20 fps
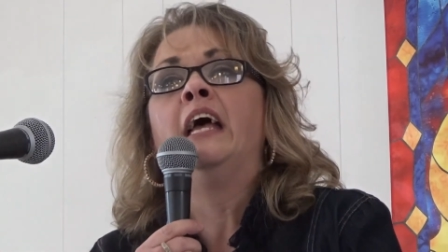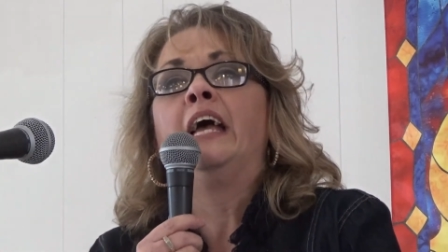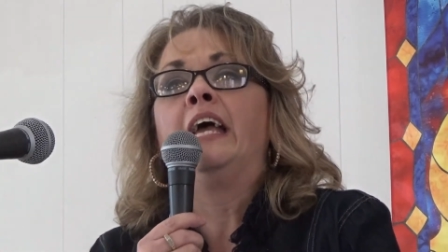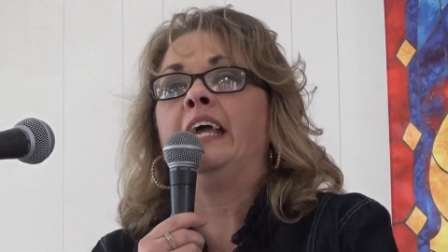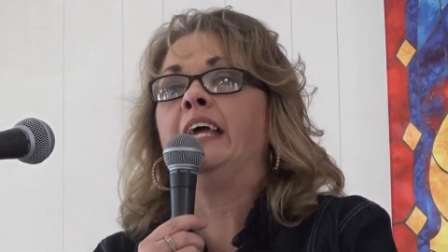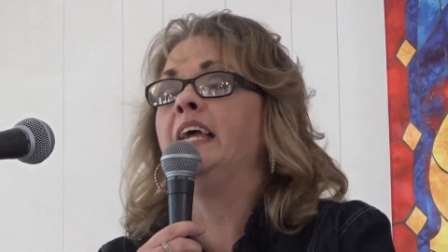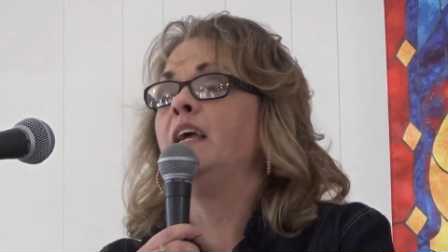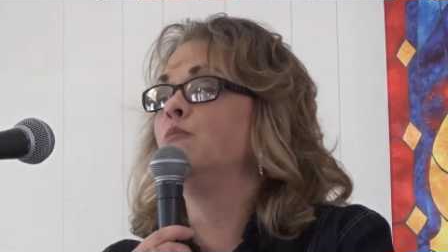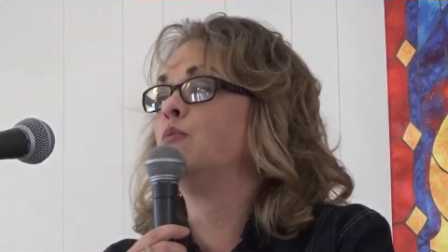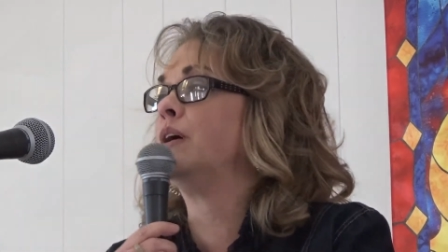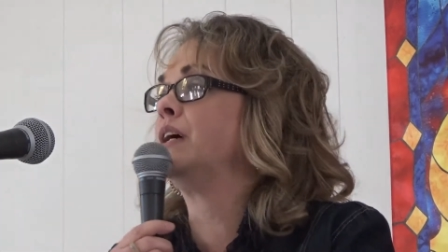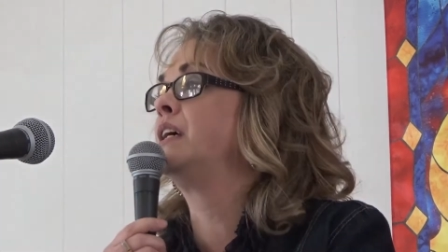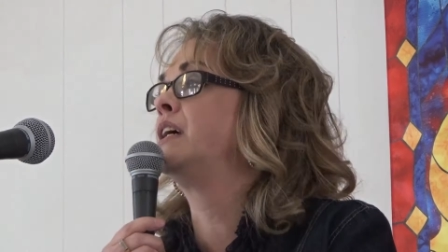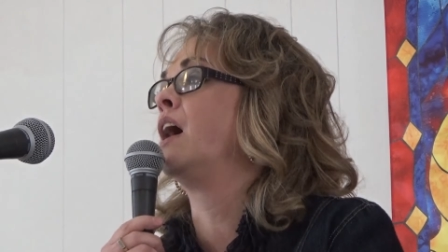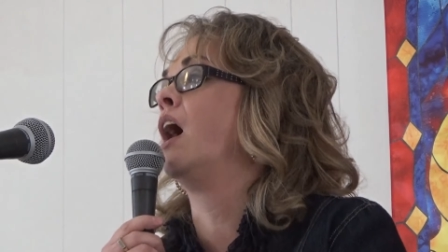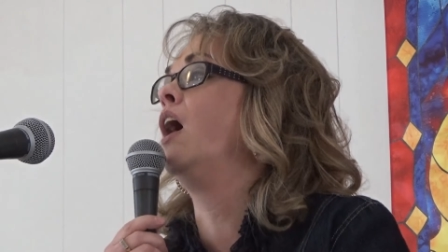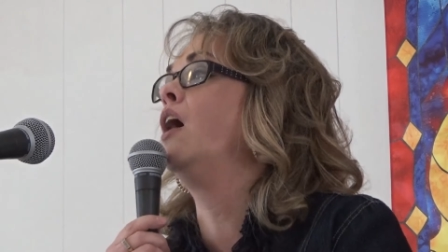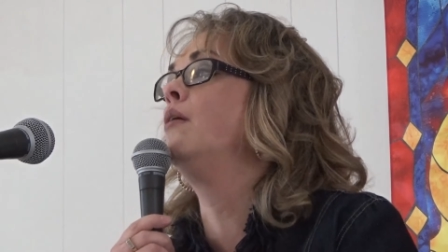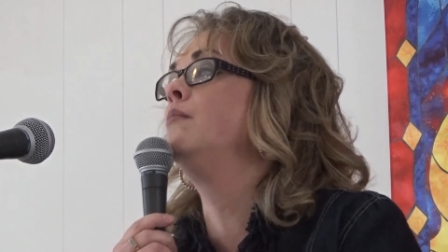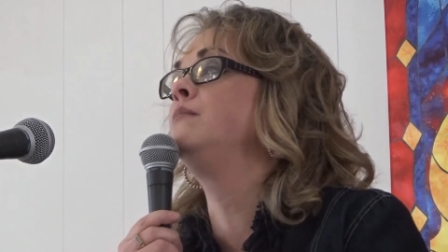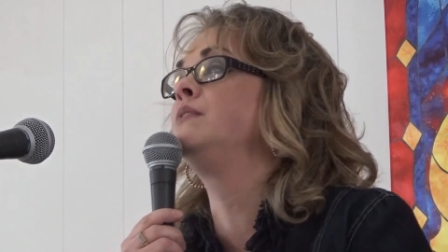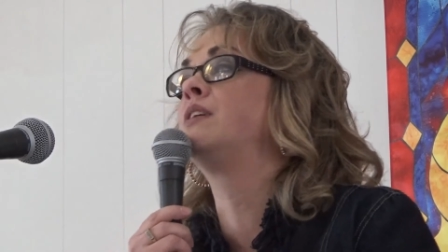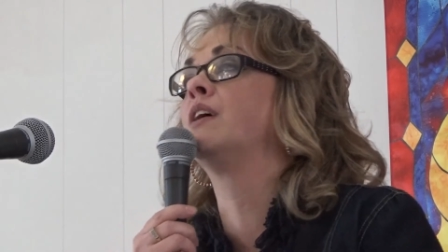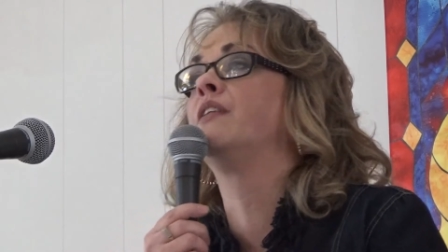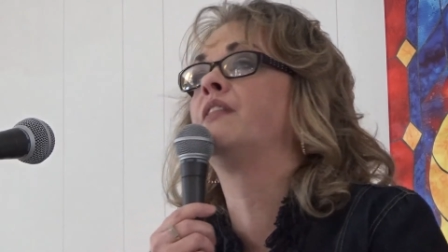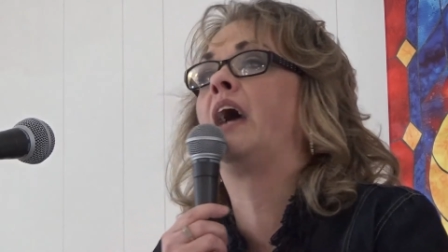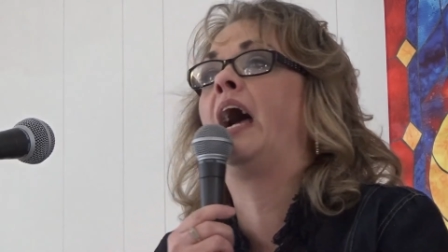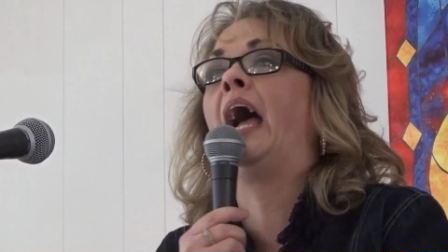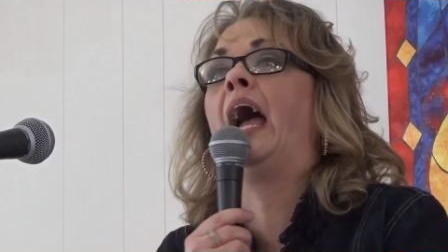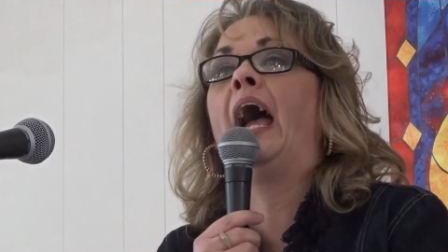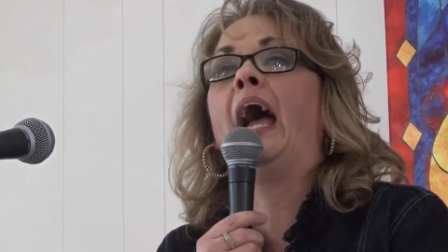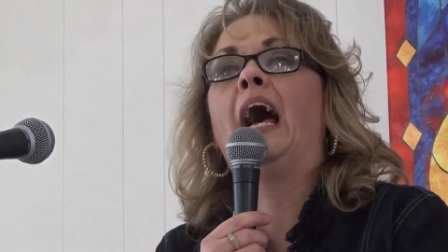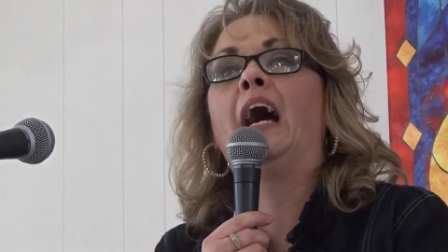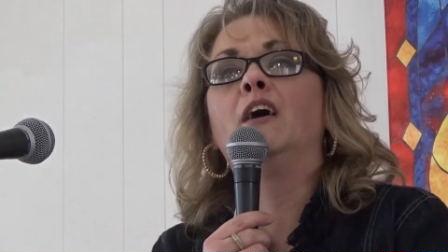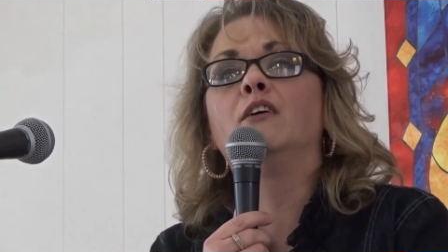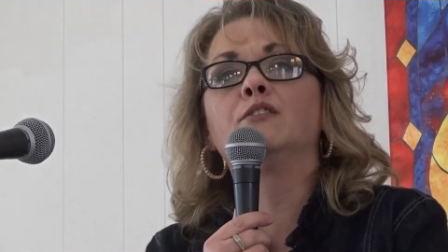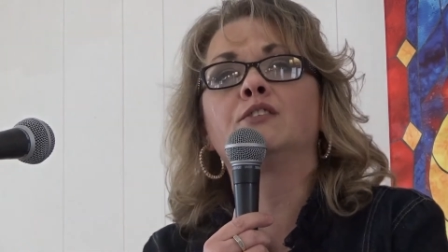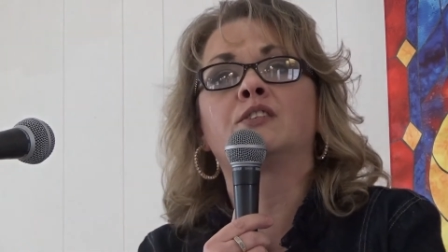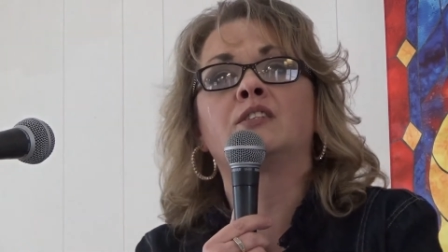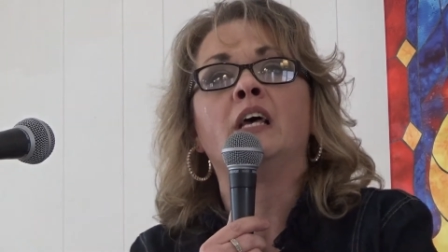he would come to the
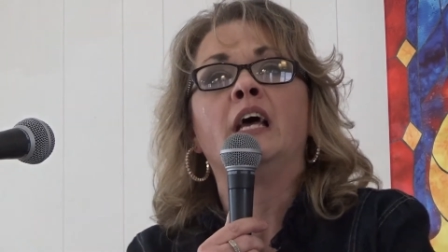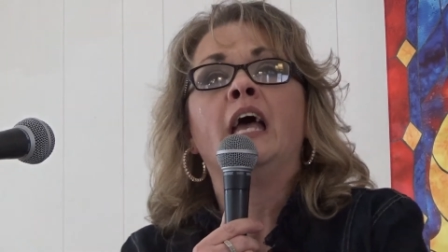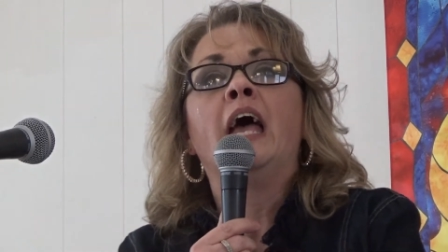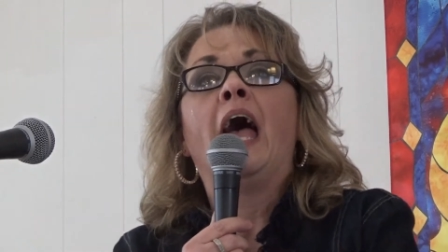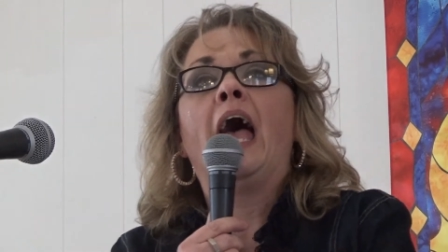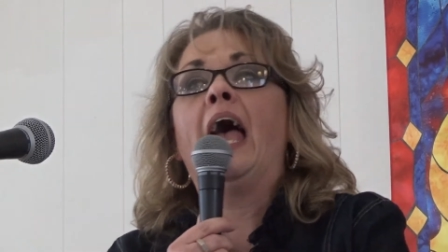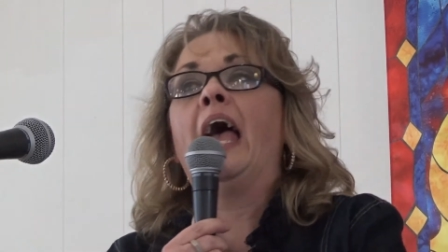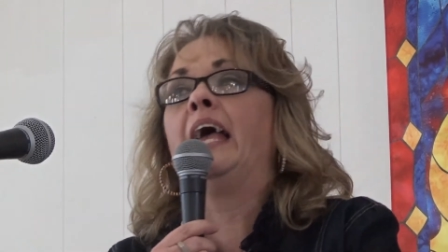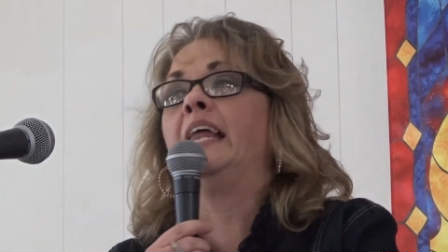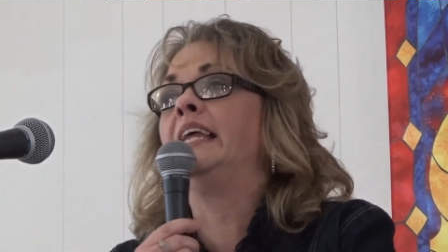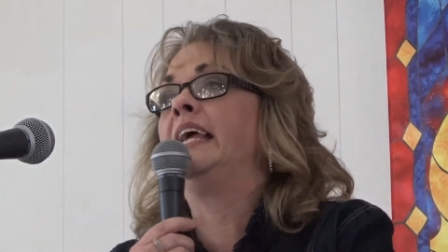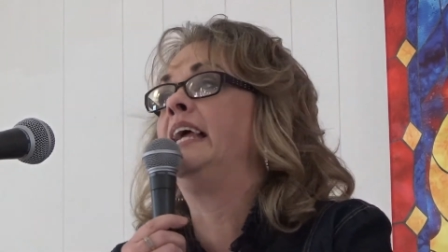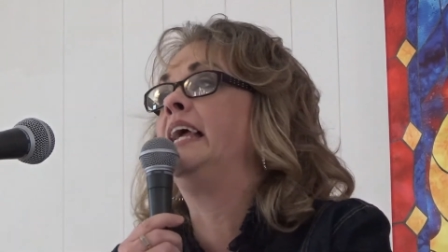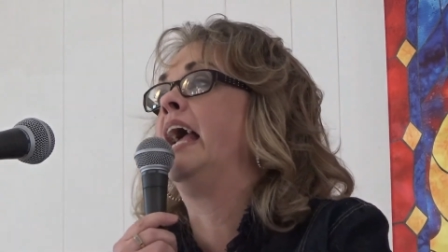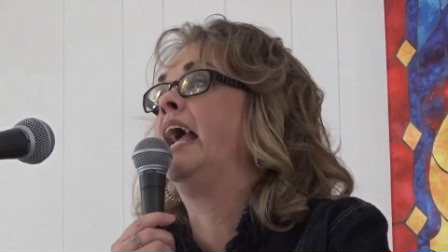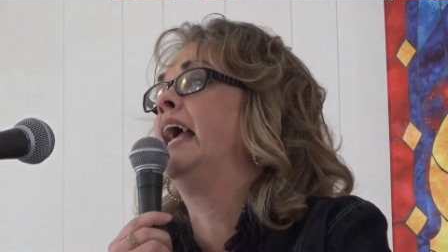house and,